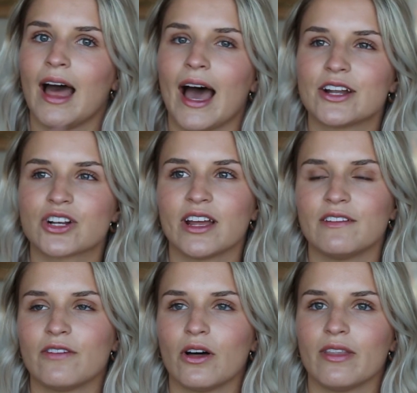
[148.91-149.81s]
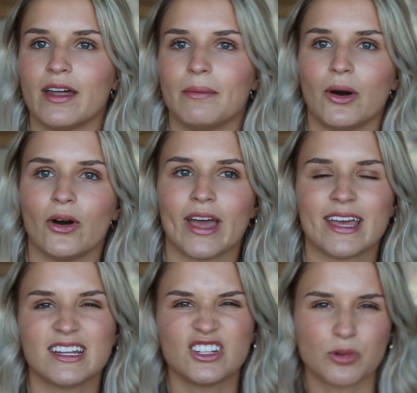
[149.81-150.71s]
I try and follow that about
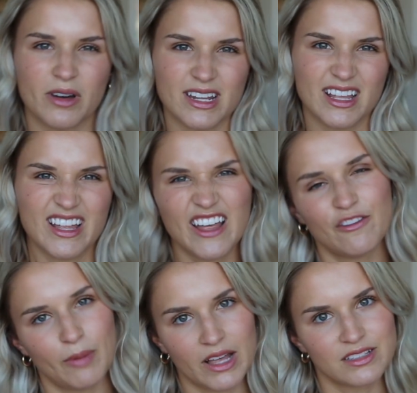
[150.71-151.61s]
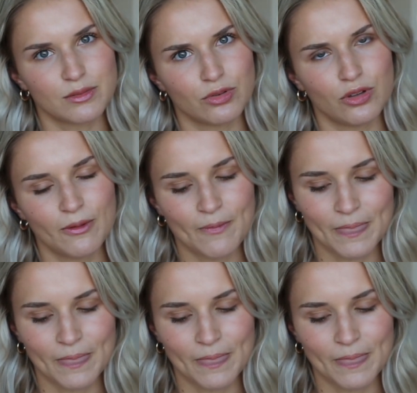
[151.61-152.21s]
80-20 if possible.